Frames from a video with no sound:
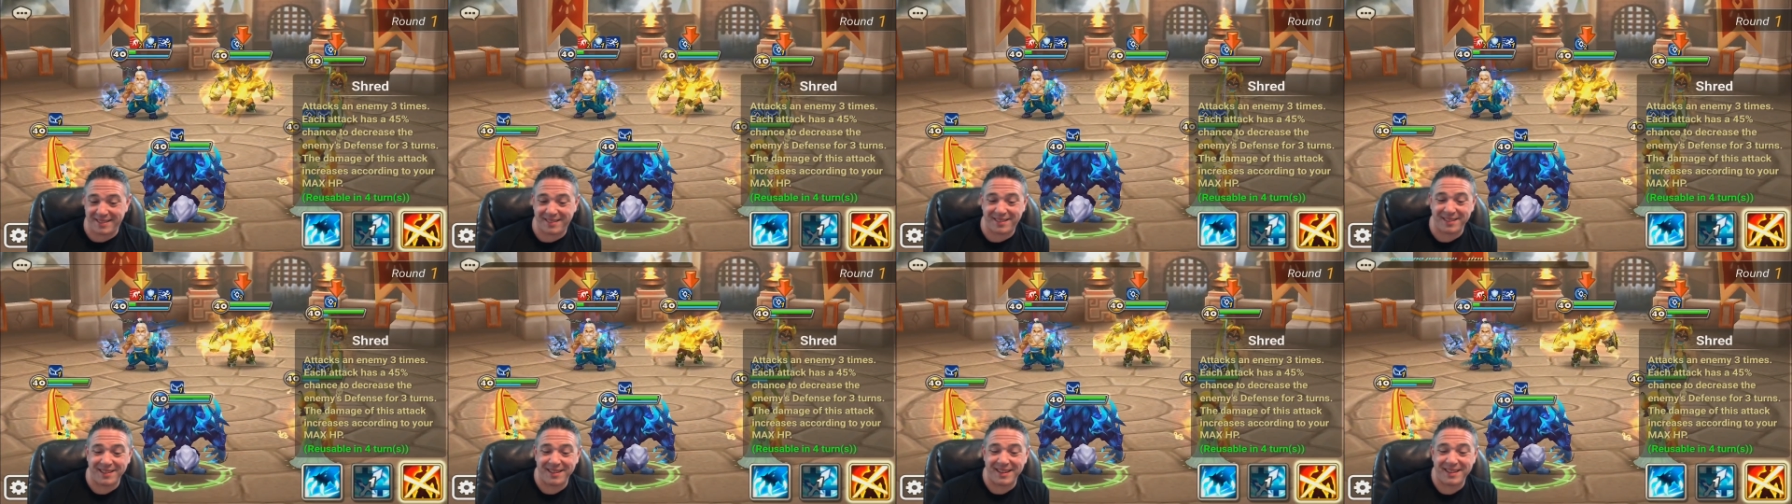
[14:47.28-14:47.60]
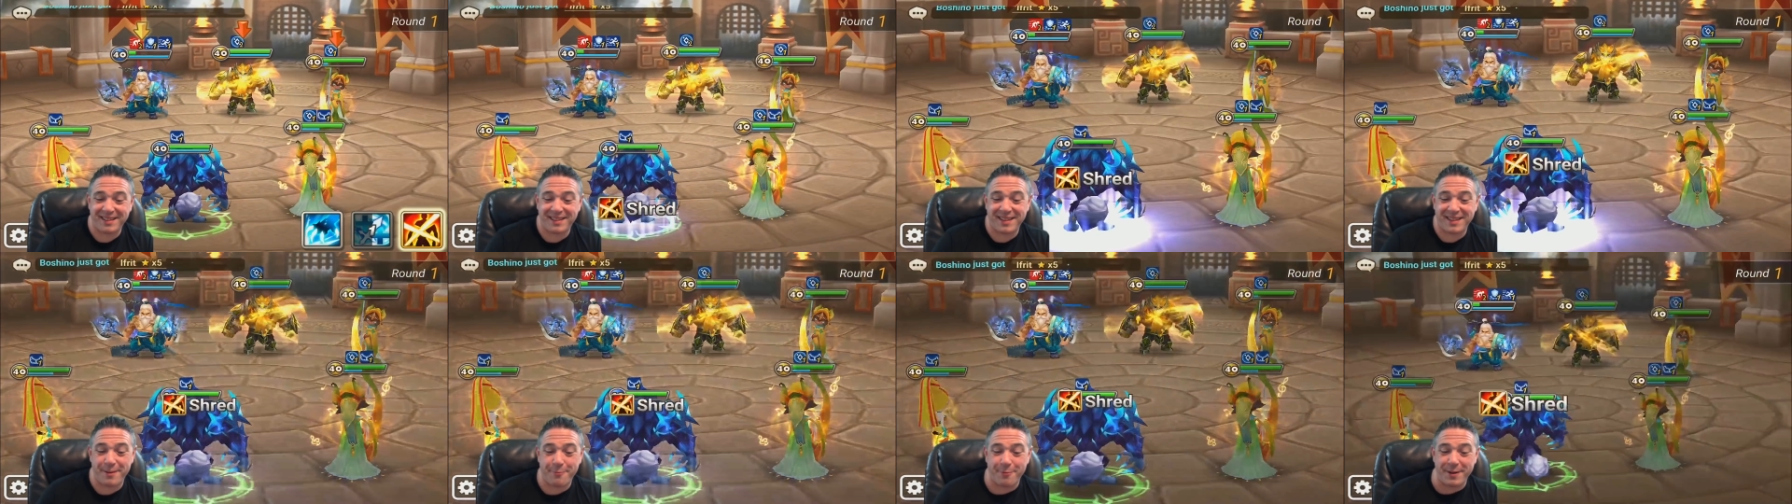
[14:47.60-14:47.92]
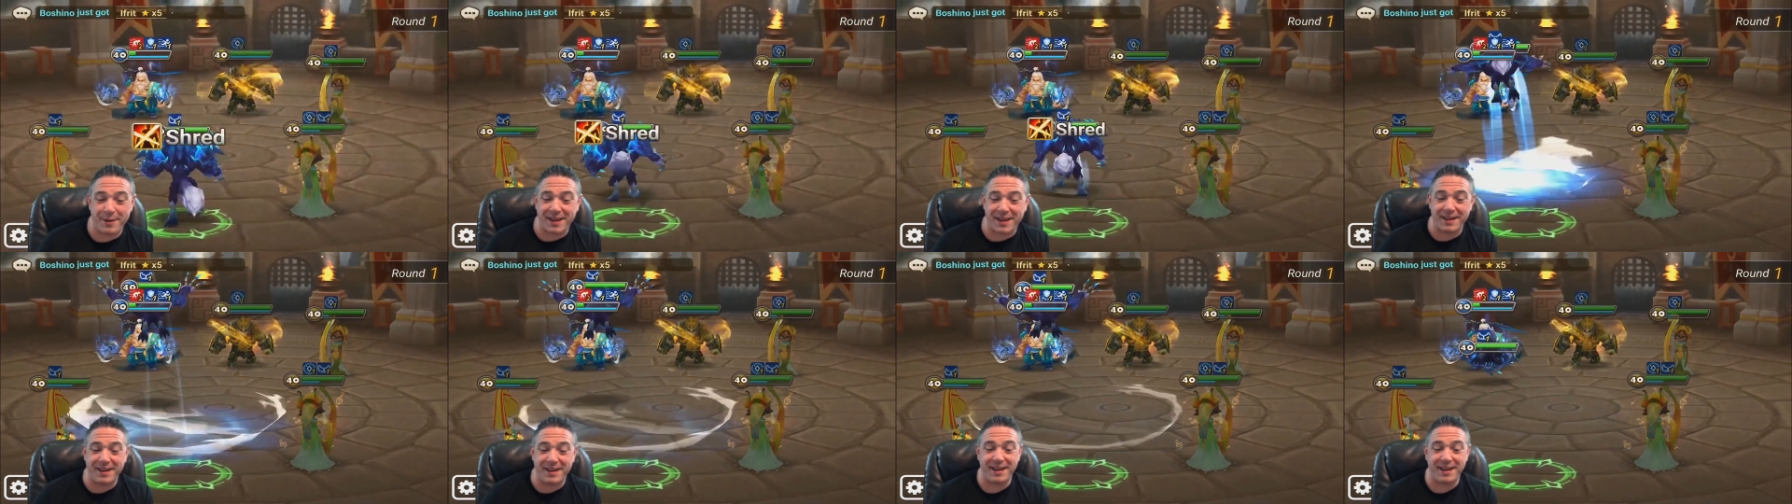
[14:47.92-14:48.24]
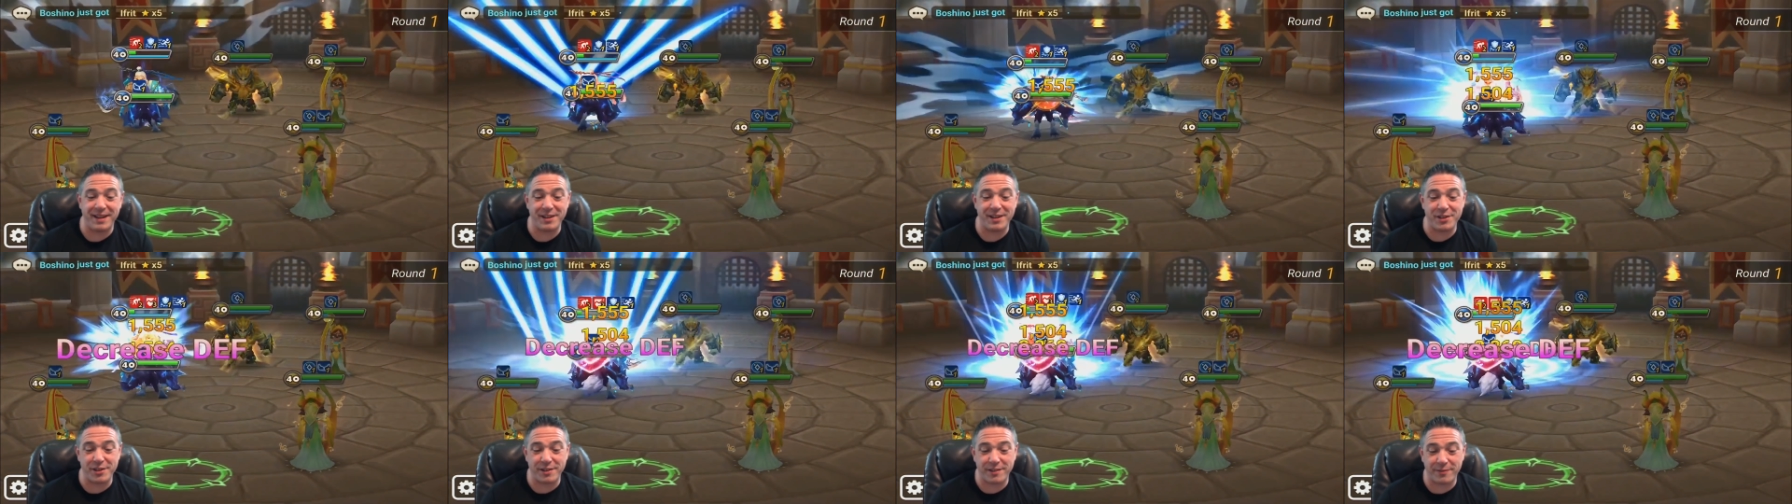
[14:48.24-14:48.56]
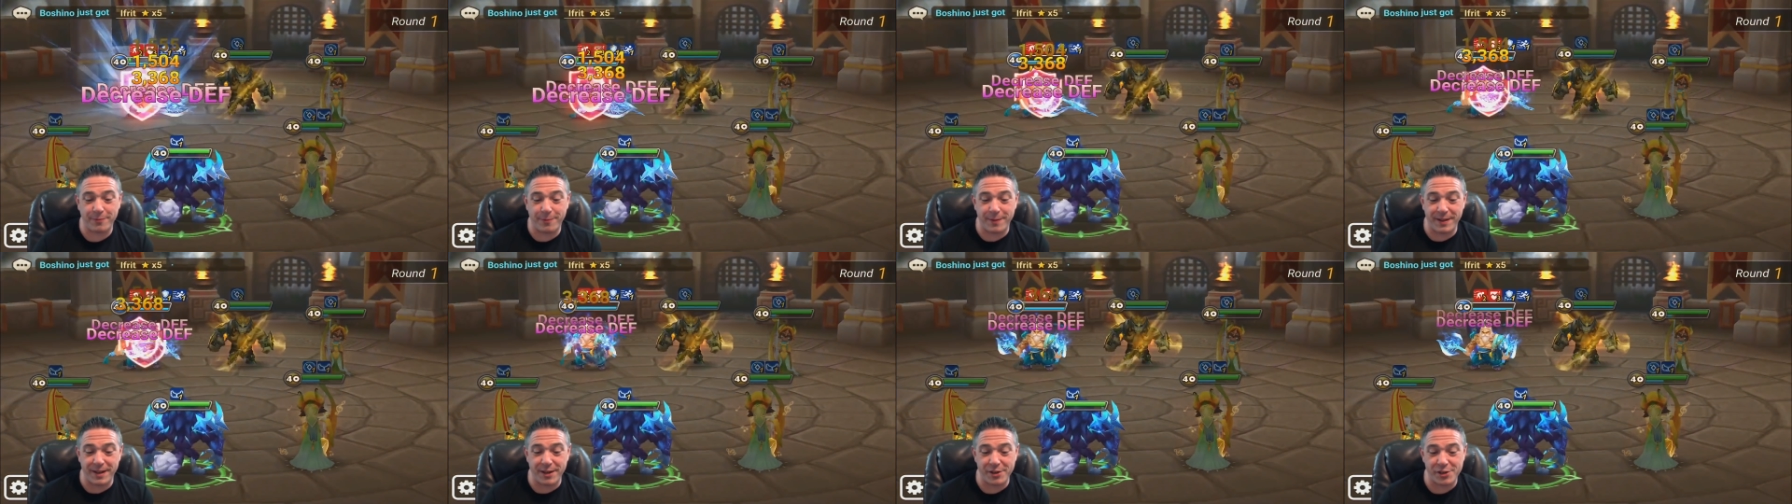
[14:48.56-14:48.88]
so let's see if we can uh,
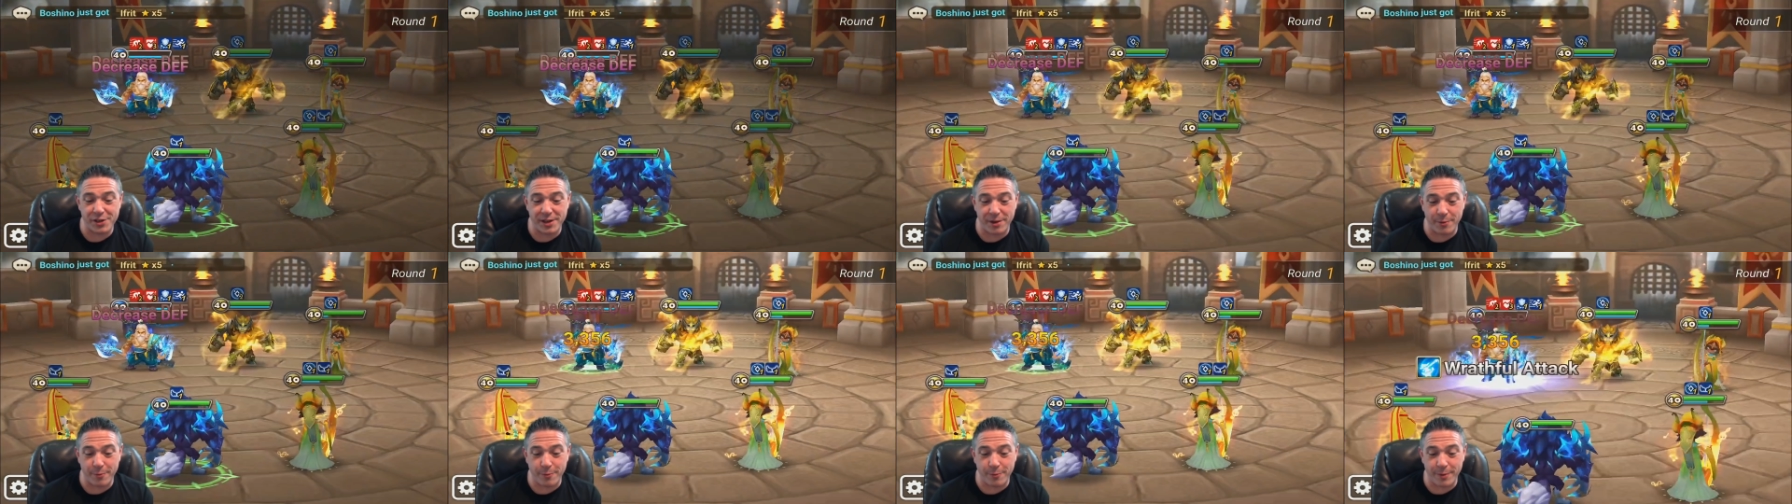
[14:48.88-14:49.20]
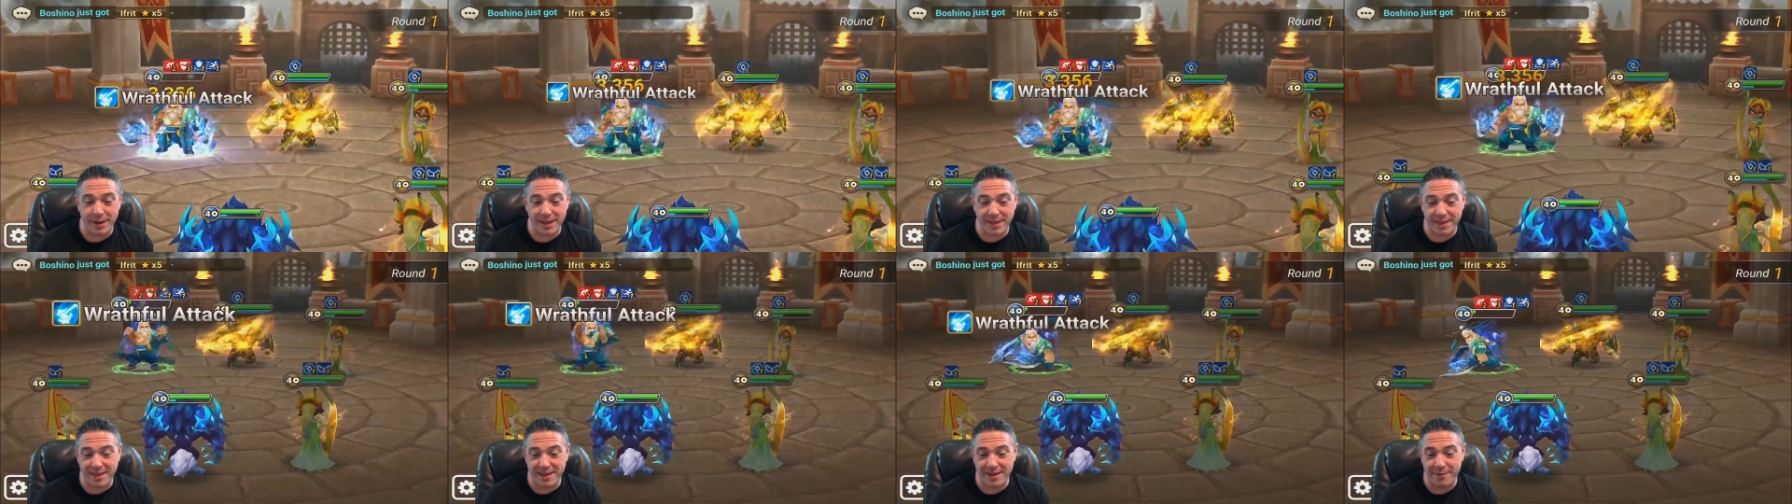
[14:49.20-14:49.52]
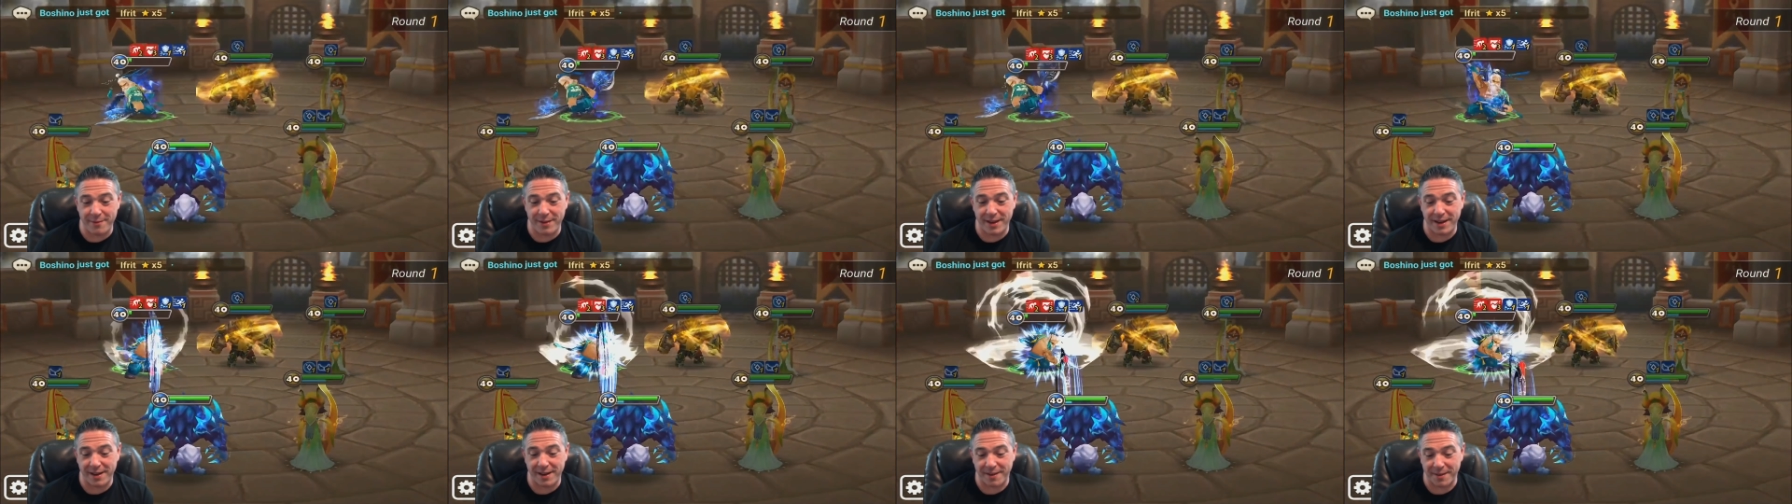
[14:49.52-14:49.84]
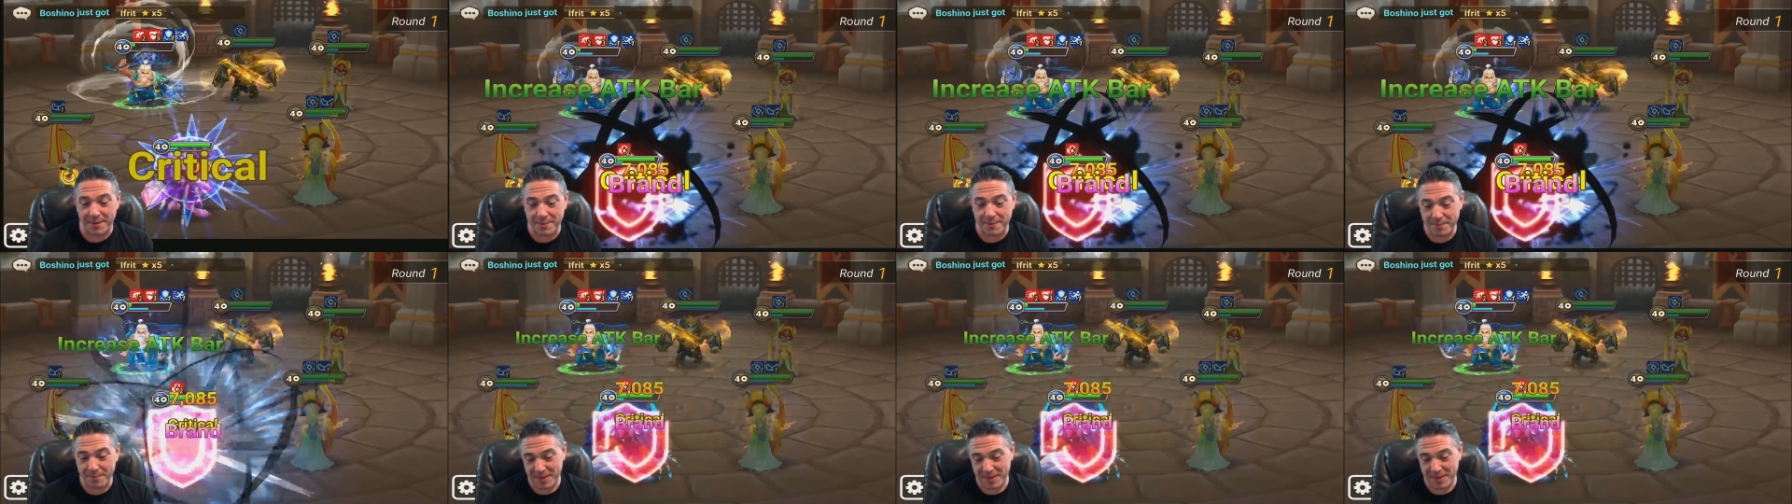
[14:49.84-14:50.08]
just finish it with the vigor.